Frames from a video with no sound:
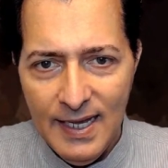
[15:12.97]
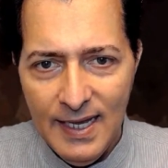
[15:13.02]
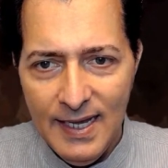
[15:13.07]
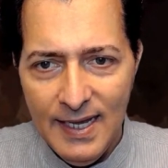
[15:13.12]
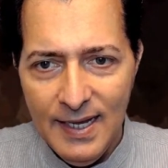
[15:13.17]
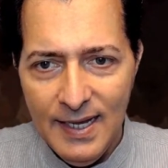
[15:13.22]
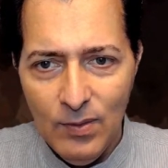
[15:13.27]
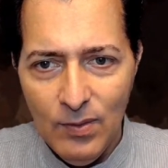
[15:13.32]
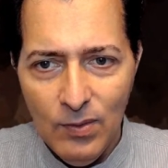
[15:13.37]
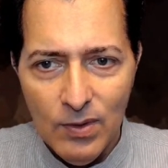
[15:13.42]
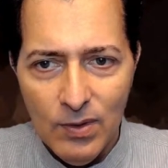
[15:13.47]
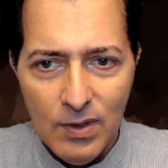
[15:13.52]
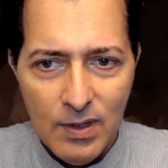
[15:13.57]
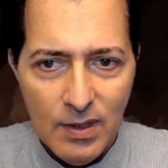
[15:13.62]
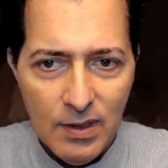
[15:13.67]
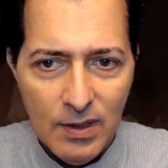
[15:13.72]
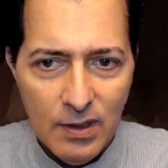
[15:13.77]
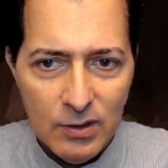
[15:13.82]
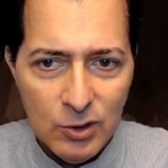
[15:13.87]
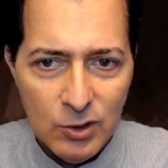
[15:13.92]

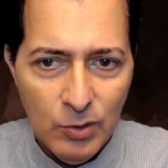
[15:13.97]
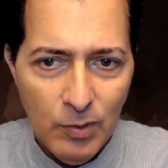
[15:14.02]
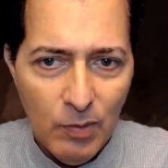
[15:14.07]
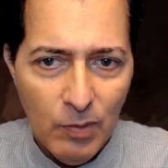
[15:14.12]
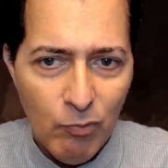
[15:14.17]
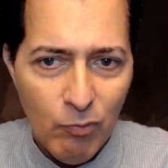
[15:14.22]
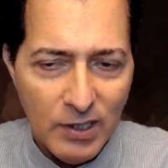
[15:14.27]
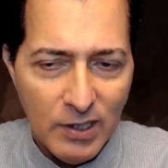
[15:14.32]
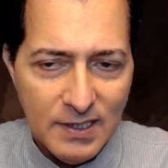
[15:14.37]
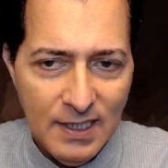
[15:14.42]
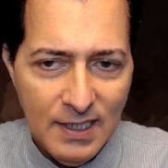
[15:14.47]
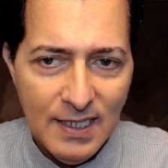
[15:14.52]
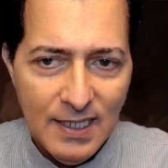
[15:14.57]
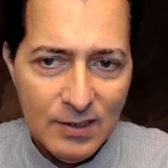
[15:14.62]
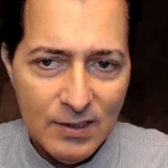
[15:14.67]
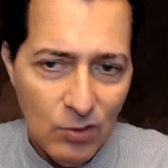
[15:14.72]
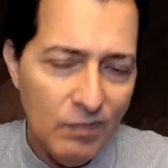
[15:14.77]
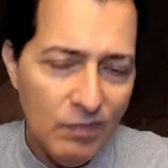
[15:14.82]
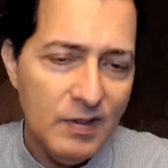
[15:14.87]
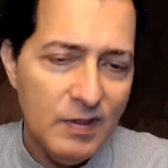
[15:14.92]
or consumer price
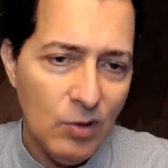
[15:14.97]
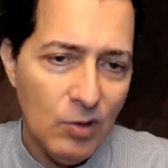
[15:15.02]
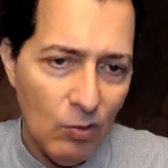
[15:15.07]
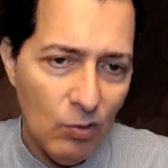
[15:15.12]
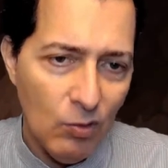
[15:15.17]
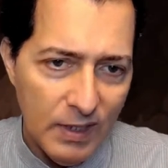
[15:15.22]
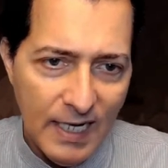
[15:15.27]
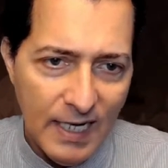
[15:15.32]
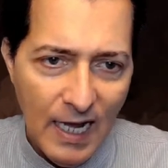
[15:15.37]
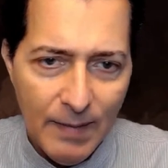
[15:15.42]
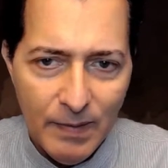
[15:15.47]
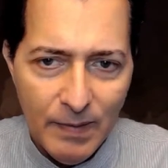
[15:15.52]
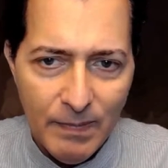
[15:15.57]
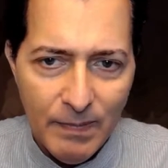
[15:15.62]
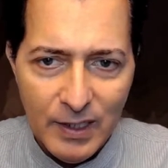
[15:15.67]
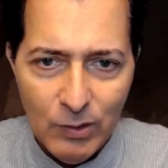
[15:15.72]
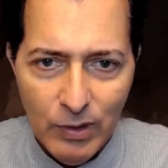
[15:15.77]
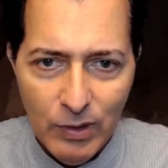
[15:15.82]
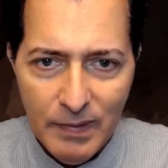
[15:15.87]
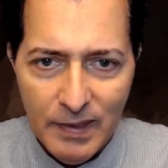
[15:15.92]
index. All of this already happened,
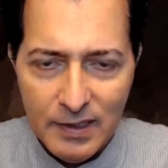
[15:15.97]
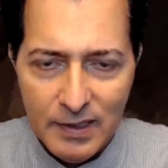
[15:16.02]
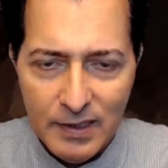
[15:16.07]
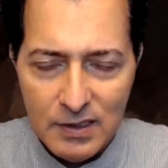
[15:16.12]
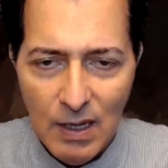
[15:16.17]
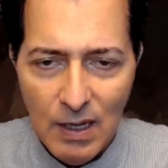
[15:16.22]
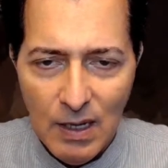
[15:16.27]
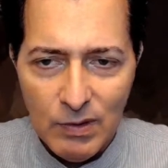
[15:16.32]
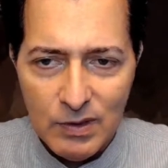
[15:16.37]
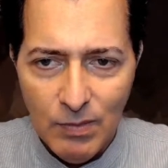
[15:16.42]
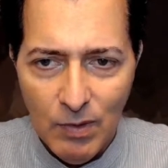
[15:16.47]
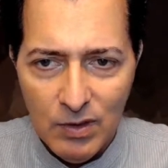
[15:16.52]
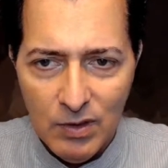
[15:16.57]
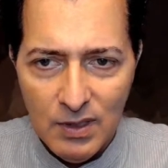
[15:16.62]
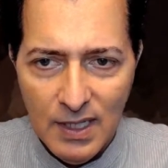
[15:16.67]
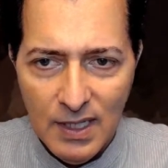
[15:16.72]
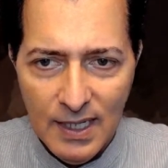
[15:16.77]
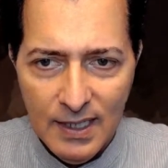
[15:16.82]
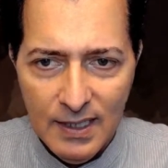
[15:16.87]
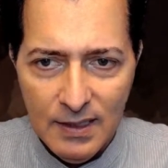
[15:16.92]
by the way, because that was
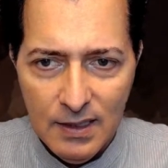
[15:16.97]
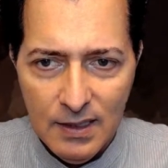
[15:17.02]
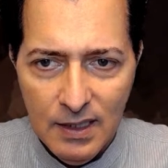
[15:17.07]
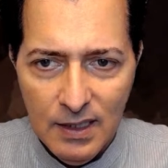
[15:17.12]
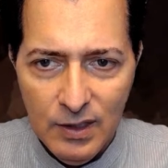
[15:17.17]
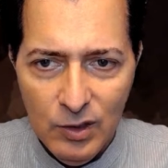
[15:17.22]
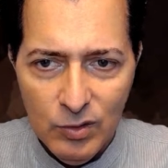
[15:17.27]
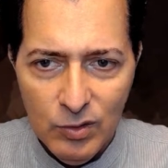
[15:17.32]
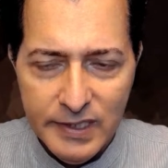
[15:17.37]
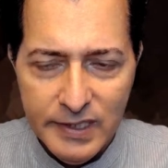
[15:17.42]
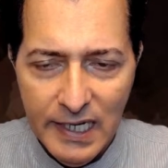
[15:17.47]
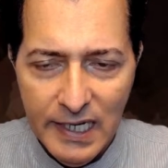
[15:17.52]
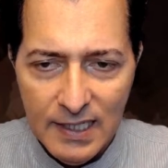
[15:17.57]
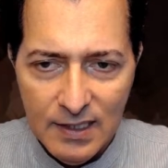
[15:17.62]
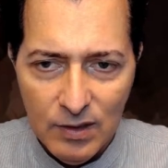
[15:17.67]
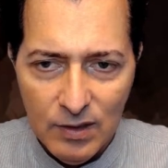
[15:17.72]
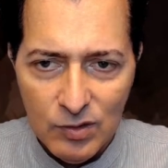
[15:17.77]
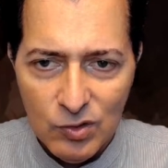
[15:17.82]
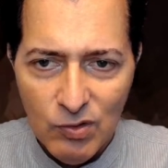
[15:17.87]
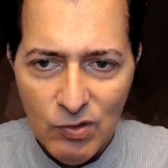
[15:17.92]
Monday in New Zealand
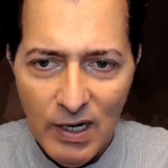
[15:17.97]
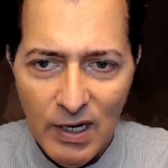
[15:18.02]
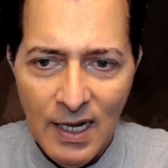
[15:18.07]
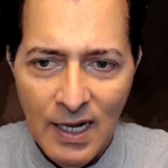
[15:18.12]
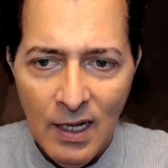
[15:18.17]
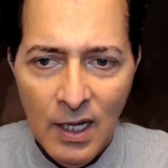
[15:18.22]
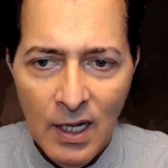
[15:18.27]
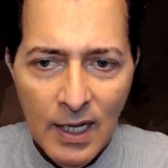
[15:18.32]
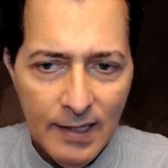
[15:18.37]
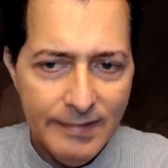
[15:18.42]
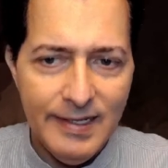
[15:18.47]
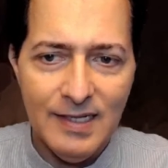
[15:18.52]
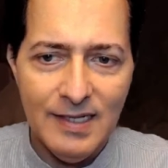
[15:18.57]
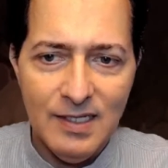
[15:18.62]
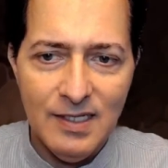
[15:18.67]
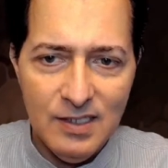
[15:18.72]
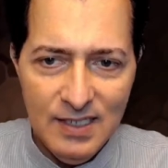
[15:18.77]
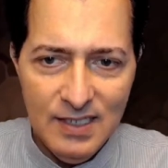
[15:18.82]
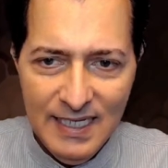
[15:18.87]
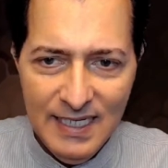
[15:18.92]
and Australia. That
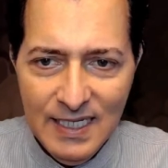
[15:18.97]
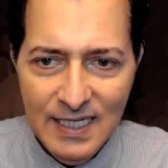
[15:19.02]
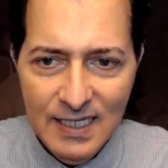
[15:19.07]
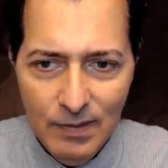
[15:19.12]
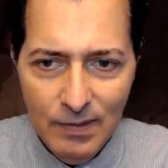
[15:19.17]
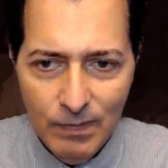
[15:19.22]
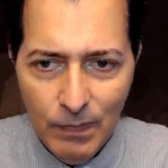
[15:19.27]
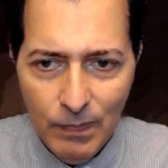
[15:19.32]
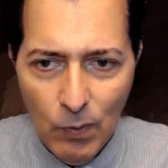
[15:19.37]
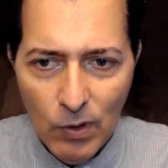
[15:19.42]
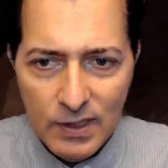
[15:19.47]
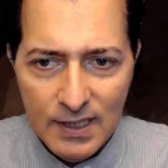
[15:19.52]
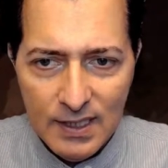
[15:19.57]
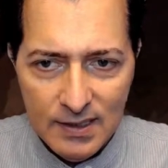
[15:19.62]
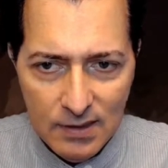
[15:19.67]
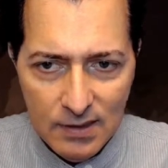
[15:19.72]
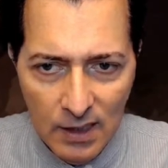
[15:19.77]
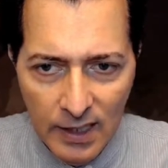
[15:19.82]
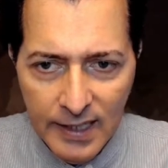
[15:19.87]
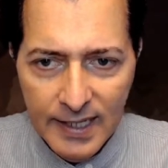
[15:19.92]
is indeed
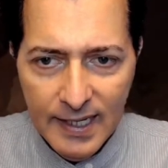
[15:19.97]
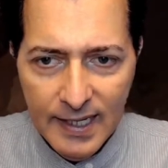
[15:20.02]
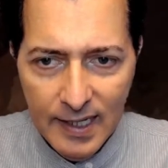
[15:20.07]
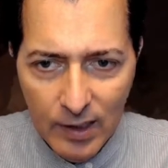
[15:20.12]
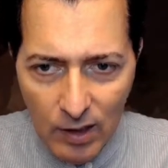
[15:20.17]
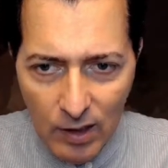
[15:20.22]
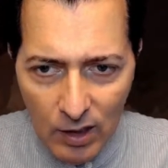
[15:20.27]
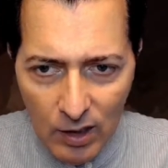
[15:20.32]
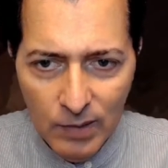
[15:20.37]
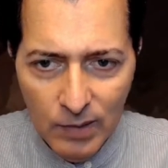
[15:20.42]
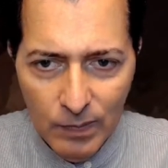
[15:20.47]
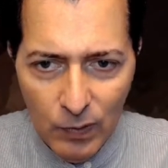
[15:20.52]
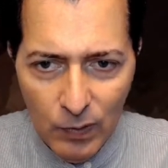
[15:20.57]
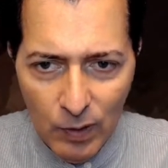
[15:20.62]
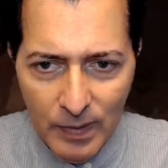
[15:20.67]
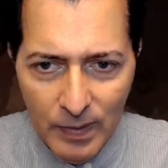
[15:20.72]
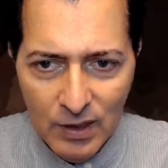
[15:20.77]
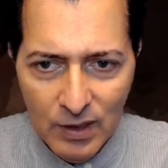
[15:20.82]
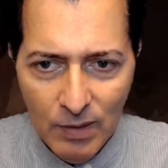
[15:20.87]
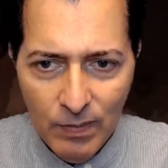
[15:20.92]
important.
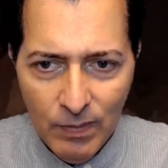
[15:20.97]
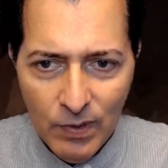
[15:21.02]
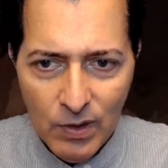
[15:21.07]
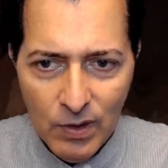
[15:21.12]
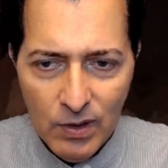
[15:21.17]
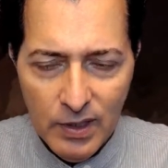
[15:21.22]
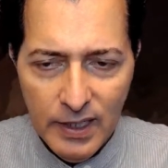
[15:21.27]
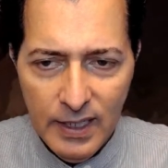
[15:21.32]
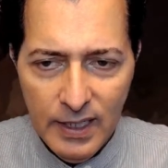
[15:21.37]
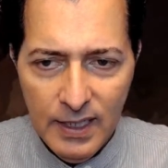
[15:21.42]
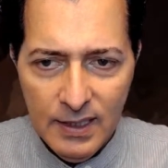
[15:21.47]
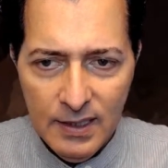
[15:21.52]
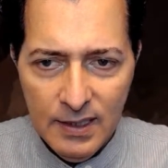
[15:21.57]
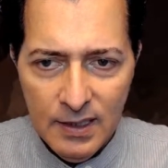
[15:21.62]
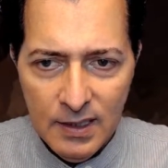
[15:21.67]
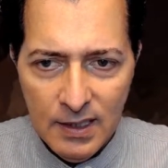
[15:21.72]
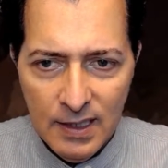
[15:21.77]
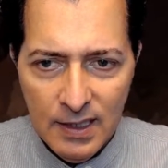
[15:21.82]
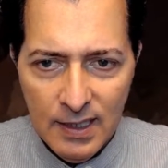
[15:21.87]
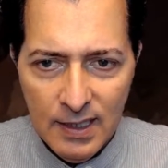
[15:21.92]
Unemployment number in
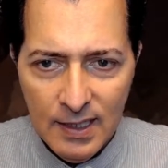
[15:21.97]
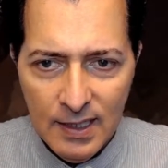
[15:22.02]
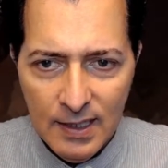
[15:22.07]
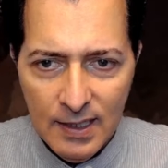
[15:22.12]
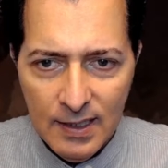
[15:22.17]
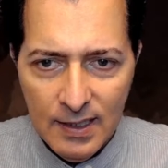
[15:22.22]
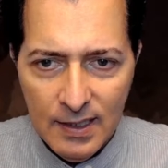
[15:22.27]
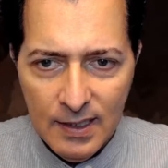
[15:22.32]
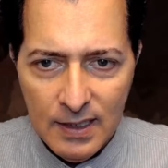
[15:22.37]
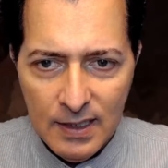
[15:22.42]
the